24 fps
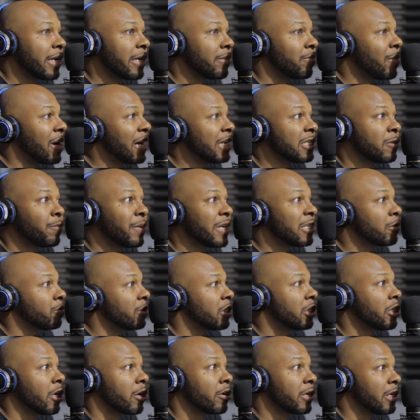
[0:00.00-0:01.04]
MySpace
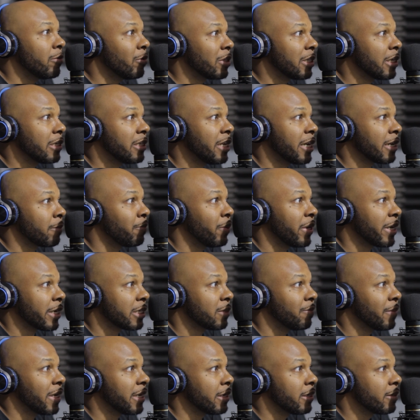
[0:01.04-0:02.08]
was dirty with the dick
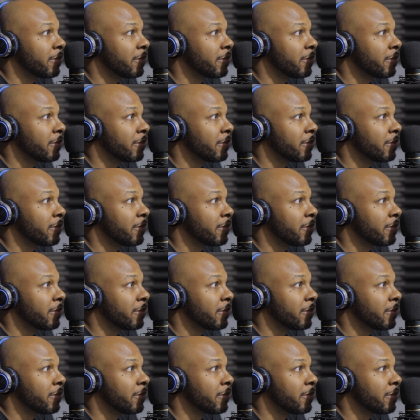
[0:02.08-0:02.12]
pics, man.